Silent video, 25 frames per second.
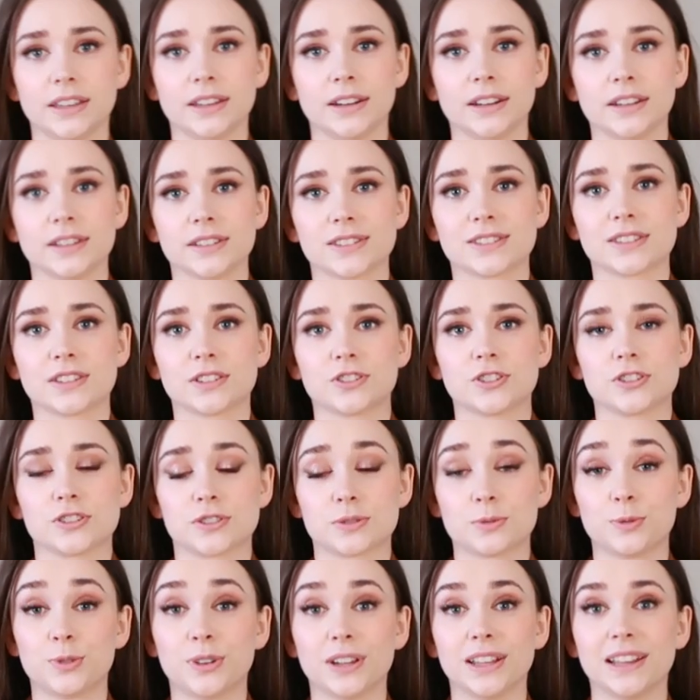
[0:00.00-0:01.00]
it is
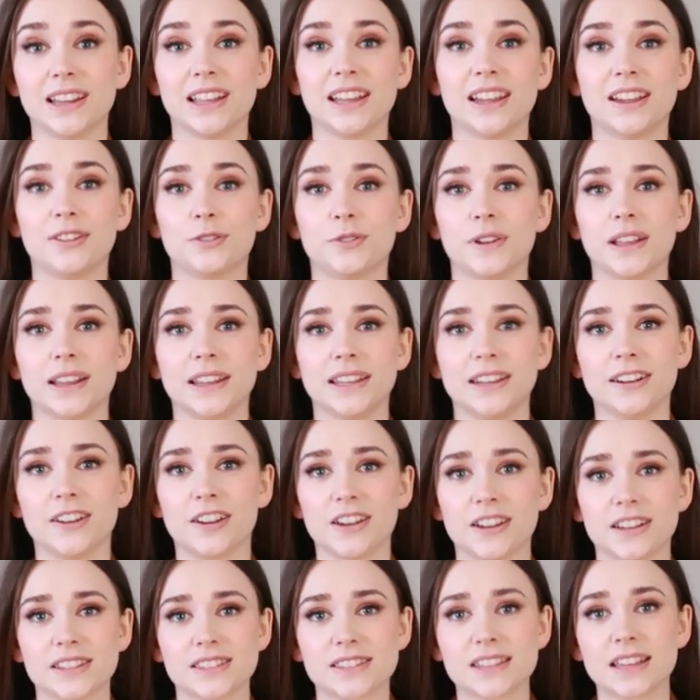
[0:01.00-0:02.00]
just really
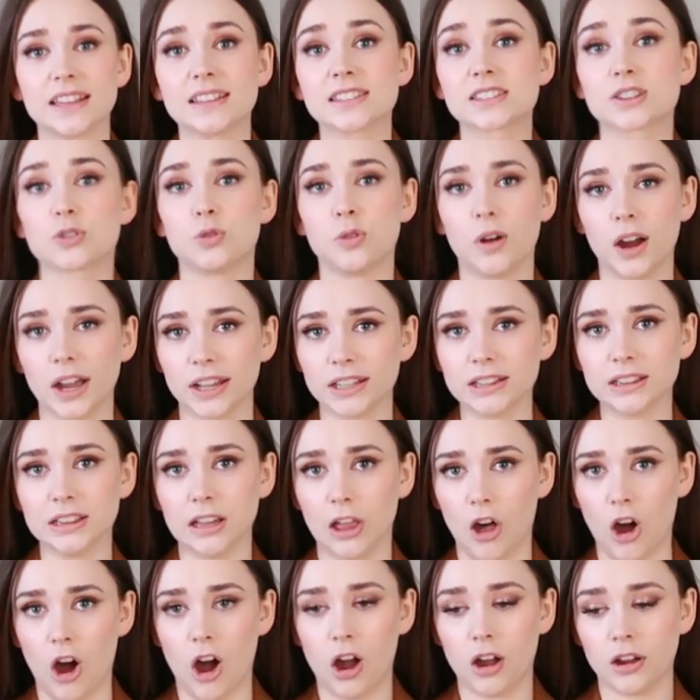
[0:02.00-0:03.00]
nice. It's quite
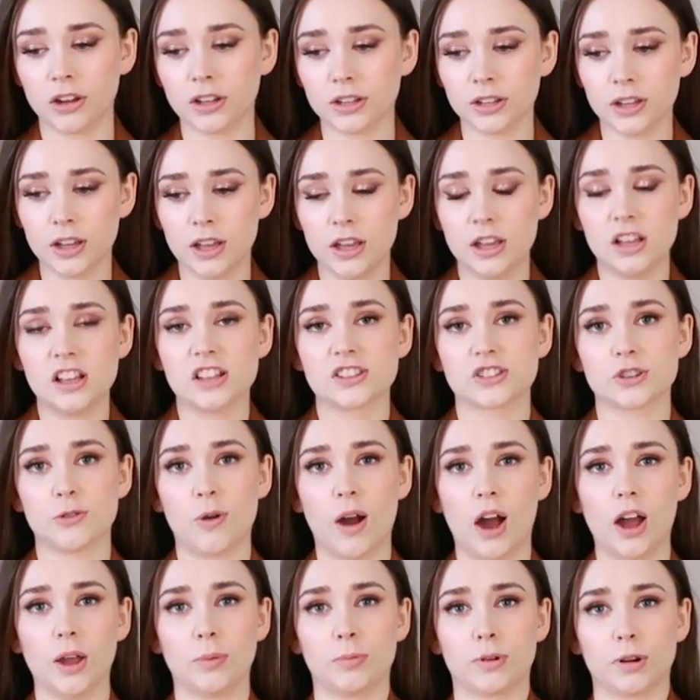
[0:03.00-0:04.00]
long,
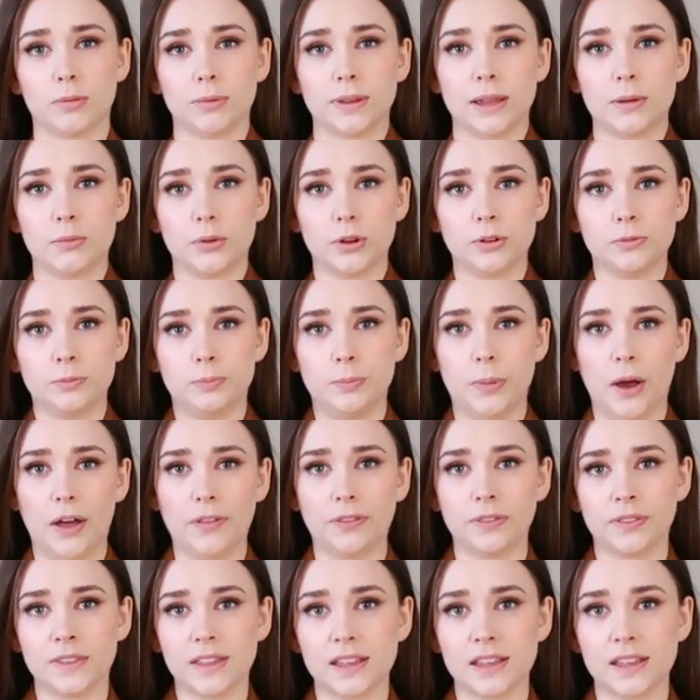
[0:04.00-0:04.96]
so I probably wouldn't button